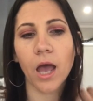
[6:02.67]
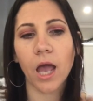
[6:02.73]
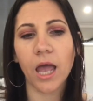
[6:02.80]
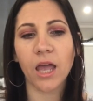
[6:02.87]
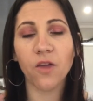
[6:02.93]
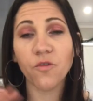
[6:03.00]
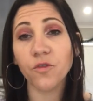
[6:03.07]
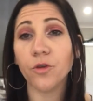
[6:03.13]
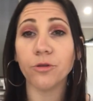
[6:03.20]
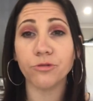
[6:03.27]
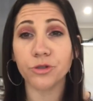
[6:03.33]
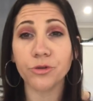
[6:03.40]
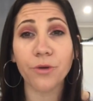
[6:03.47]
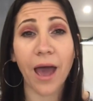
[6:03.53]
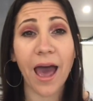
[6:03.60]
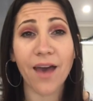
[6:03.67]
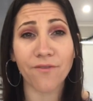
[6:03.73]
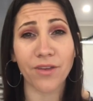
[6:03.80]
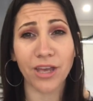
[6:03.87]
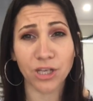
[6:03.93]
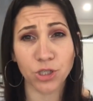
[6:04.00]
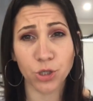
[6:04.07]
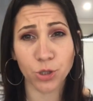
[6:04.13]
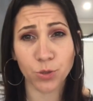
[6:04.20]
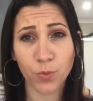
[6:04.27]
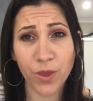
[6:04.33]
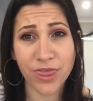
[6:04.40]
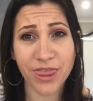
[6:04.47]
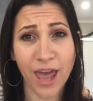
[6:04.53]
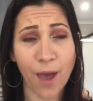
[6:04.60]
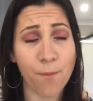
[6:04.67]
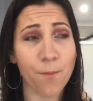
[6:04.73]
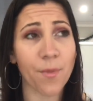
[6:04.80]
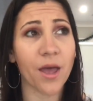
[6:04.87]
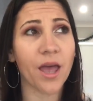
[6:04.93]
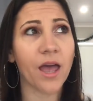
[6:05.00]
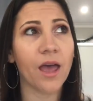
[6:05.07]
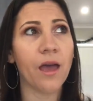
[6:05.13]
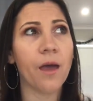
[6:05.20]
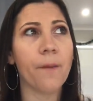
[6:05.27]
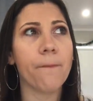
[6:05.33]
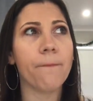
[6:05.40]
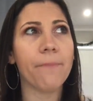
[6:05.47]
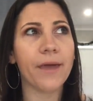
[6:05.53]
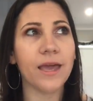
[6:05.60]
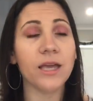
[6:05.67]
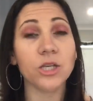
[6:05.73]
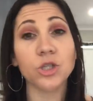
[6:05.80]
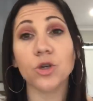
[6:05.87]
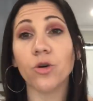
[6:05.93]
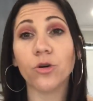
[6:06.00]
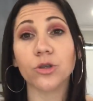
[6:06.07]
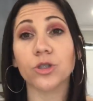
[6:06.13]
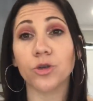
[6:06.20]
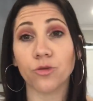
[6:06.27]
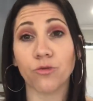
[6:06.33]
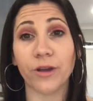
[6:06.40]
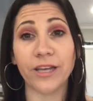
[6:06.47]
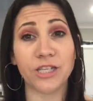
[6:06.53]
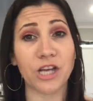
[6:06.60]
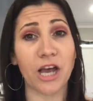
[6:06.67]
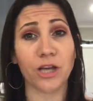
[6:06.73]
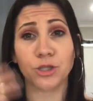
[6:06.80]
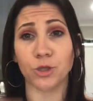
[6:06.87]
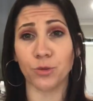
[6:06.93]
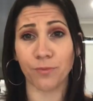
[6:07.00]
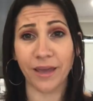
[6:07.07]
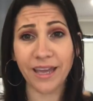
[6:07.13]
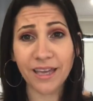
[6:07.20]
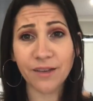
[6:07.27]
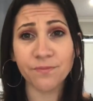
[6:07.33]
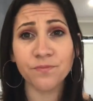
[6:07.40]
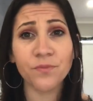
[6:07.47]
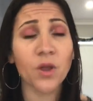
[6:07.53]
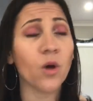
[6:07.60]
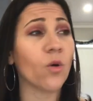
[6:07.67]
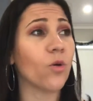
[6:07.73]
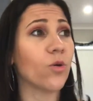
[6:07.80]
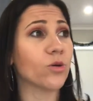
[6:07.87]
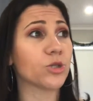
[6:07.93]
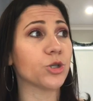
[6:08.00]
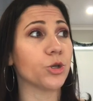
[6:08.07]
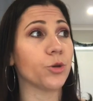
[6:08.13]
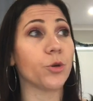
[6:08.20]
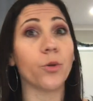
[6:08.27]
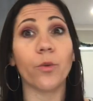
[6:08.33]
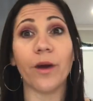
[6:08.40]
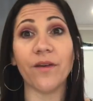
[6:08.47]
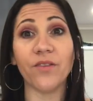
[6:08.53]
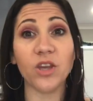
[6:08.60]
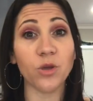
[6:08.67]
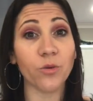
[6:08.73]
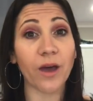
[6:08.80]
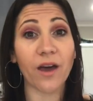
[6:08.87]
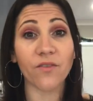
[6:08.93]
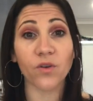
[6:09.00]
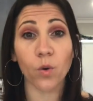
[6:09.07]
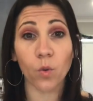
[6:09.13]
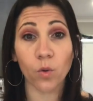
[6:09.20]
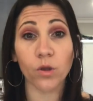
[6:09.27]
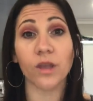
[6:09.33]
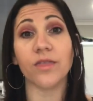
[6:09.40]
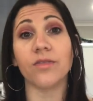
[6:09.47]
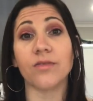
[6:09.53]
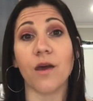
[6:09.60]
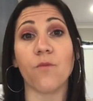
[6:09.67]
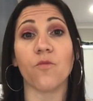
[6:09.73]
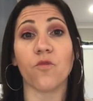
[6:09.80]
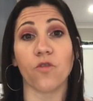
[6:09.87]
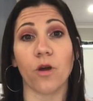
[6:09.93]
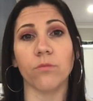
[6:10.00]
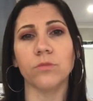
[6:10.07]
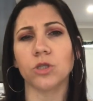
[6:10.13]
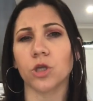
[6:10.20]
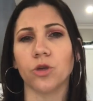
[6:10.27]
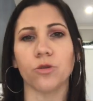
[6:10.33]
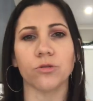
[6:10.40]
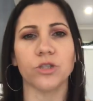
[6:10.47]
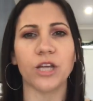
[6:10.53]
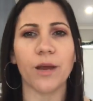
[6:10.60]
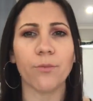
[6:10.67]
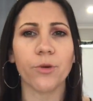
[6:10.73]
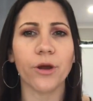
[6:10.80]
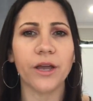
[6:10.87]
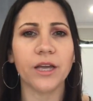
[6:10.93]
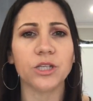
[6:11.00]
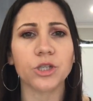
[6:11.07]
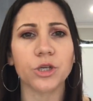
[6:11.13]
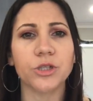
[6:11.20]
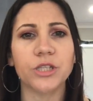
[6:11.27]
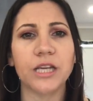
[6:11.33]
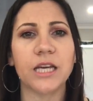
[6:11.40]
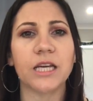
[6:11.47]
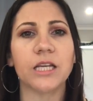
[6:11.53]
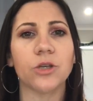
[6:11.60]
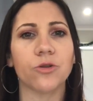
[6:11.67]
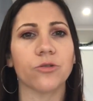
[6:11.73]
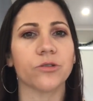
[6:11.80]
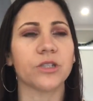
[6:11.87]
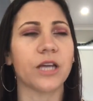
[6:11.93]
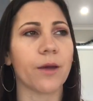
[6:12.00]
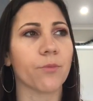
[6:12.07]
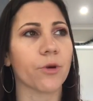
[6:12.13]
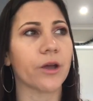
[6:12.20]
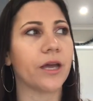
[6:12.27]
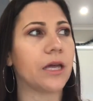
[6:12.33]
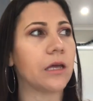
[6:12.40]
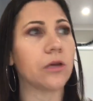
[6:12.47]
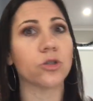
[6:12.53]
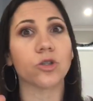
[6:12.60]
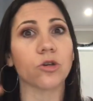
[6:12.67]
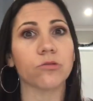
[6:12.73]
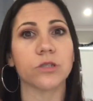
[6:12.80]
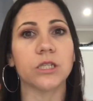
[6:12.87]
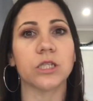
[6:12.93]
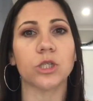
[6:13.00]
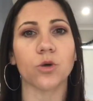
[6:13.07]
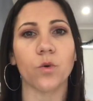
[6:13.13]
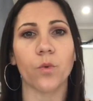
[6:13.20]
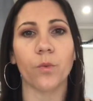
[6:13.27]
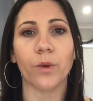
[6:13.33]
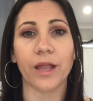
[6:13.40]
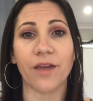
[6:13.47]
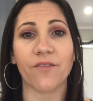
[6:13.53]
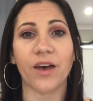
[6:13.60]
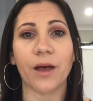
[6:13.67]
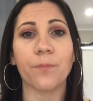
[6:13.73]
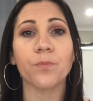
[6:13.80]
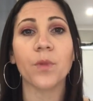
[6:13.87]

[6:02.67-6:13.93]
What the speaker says: If you do have issues with them, be sure to reach out to me or to whoever you have ordered them from. So your Jamberry associate, your Jamberry consultant, or whatever.